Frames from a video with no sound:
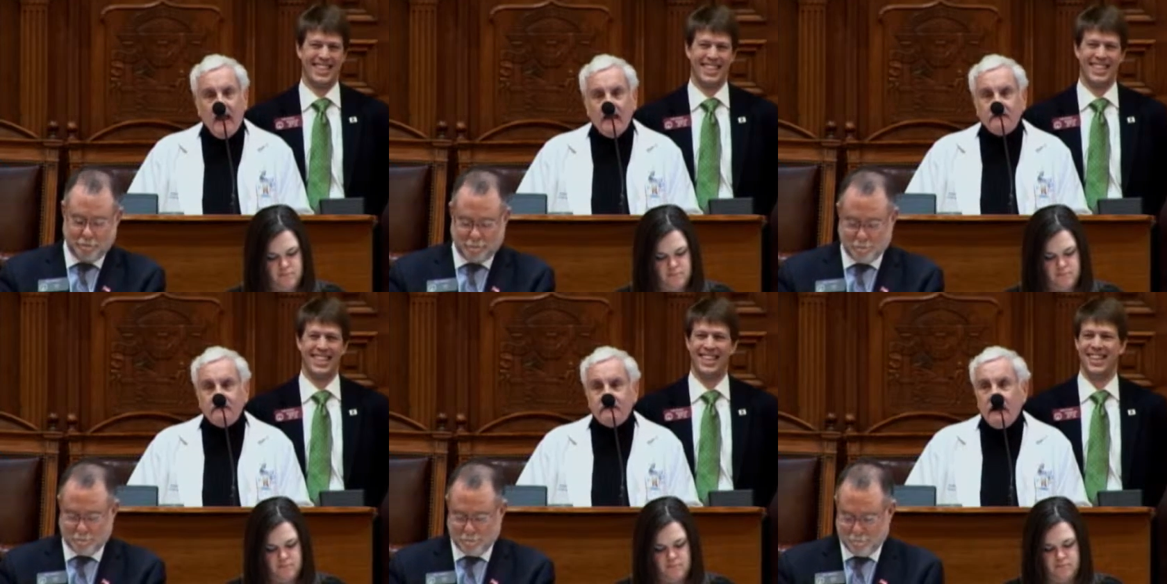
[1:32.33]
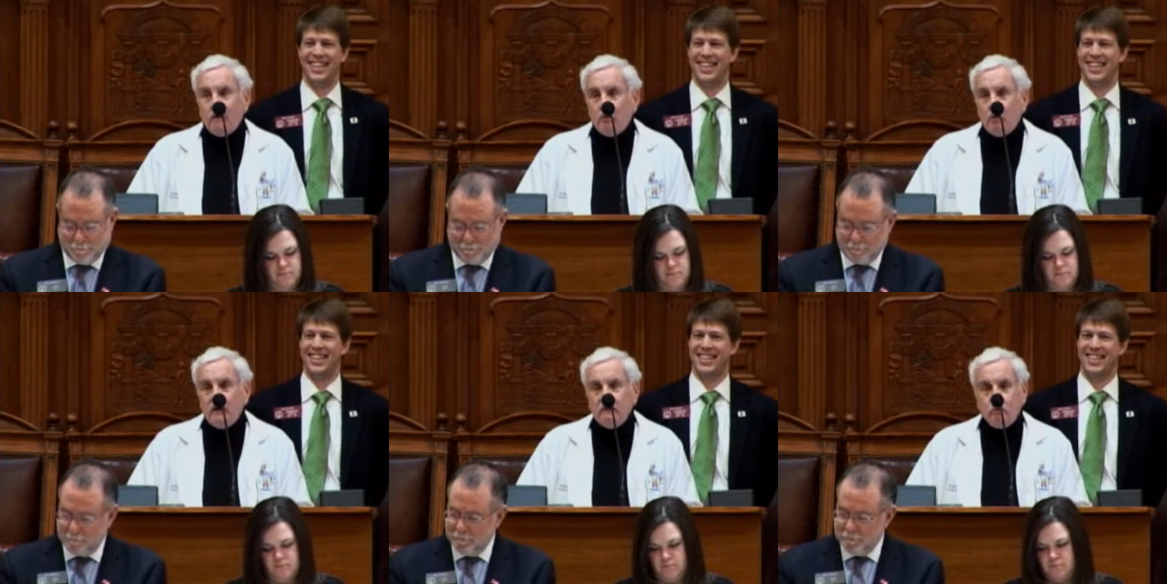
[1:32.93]
Speaker 1: and
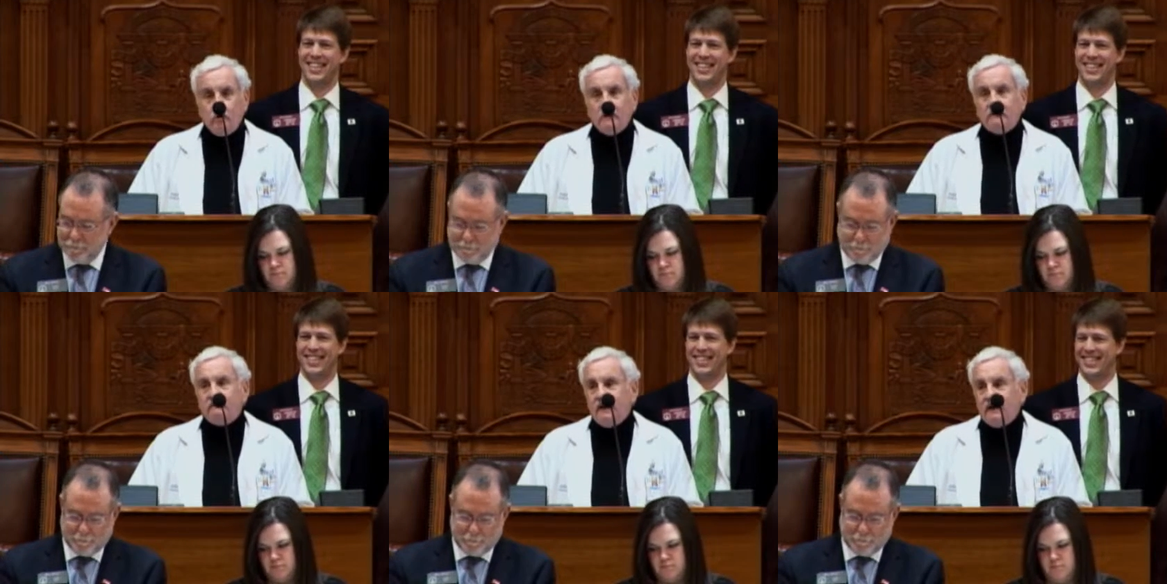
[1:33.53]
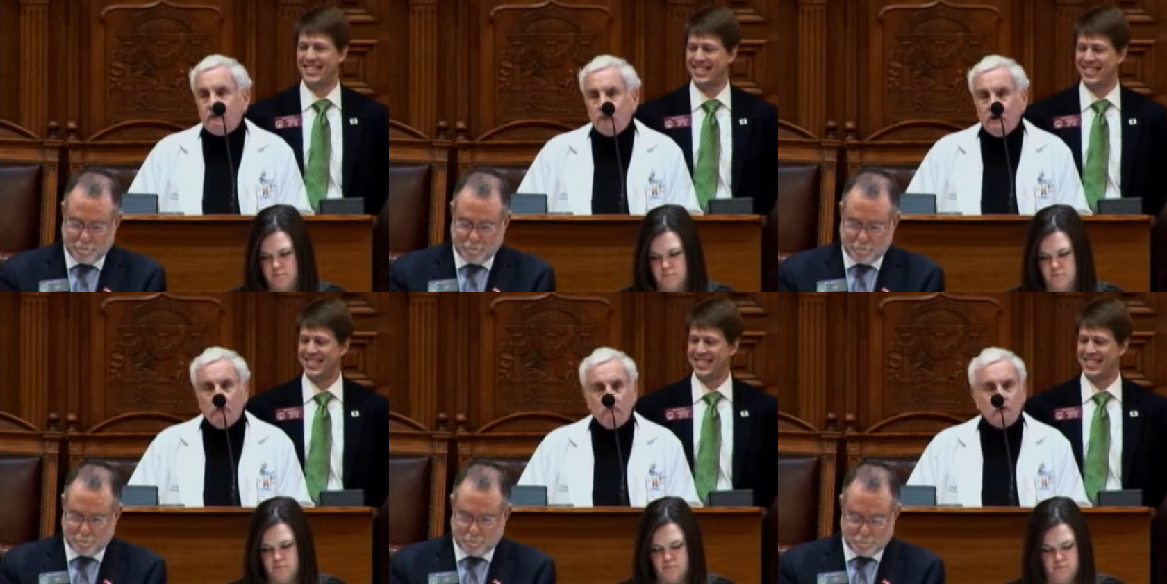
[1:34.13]
we would uh, we
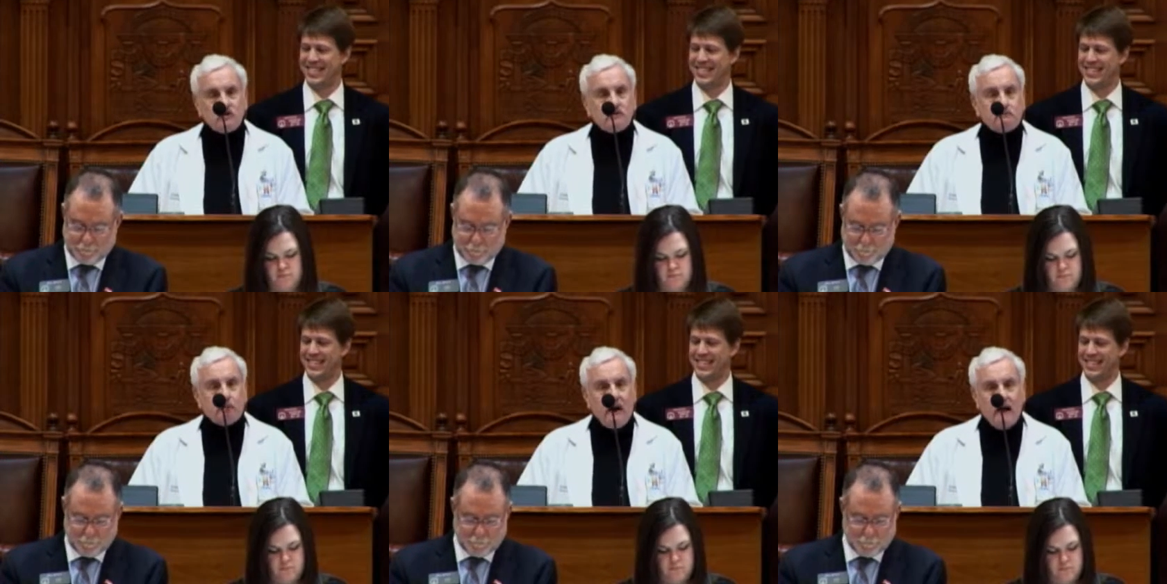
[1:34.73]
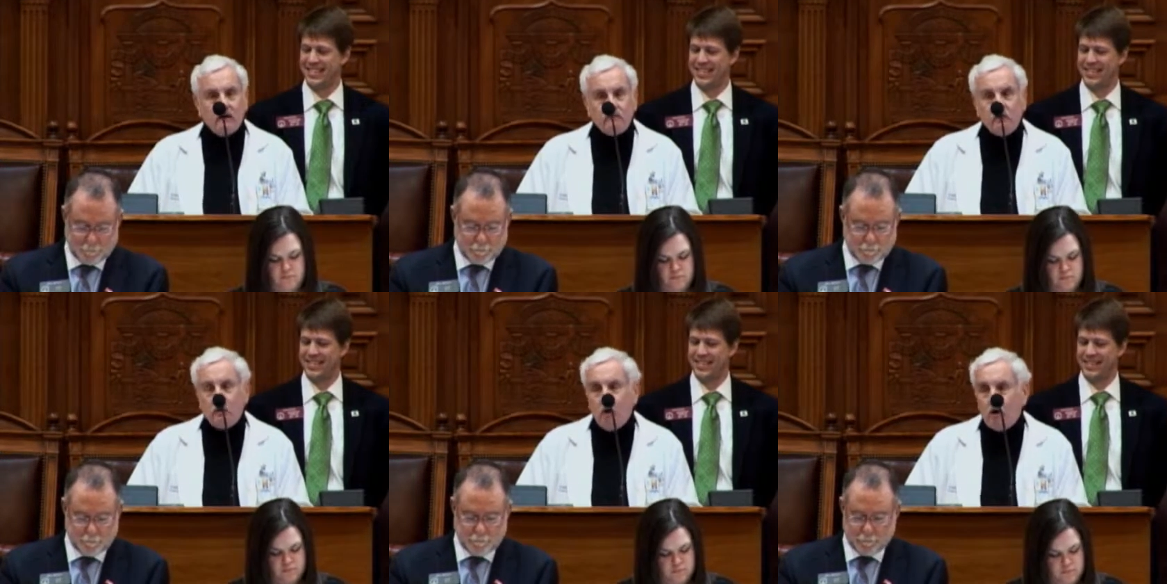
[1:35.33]
are most proud of
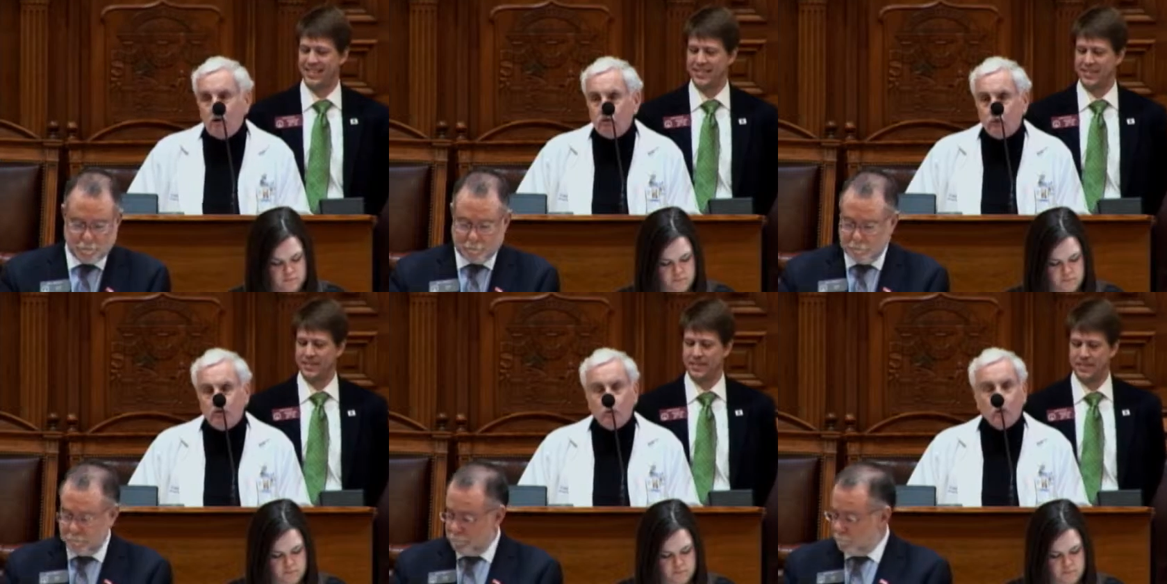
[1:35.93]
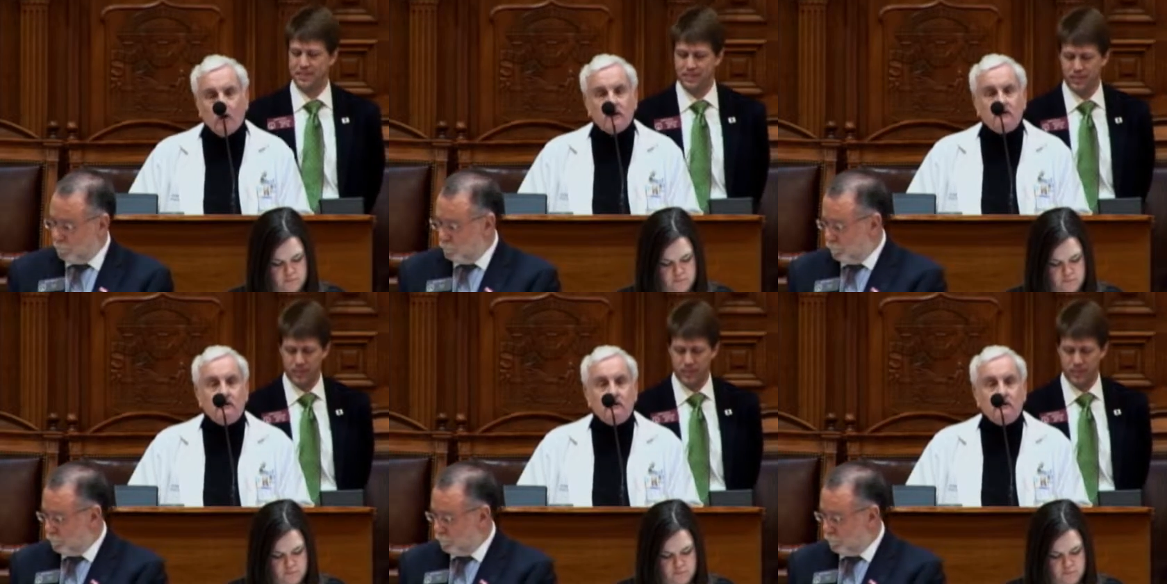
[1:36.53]
you all with the work